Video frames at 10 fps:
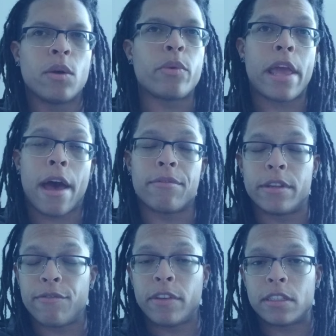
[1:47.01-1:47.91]
We have
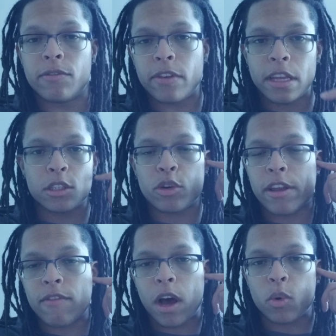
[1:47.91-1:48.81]
defensive end
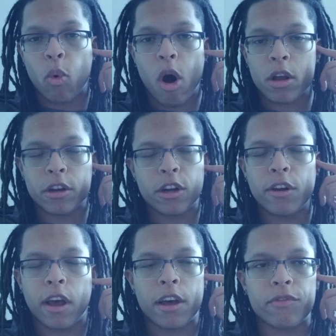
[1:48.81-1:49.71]
Trayvon
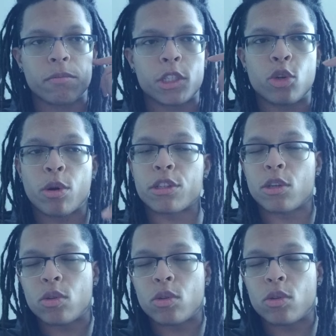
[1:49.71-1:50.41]
Walker from Georgia,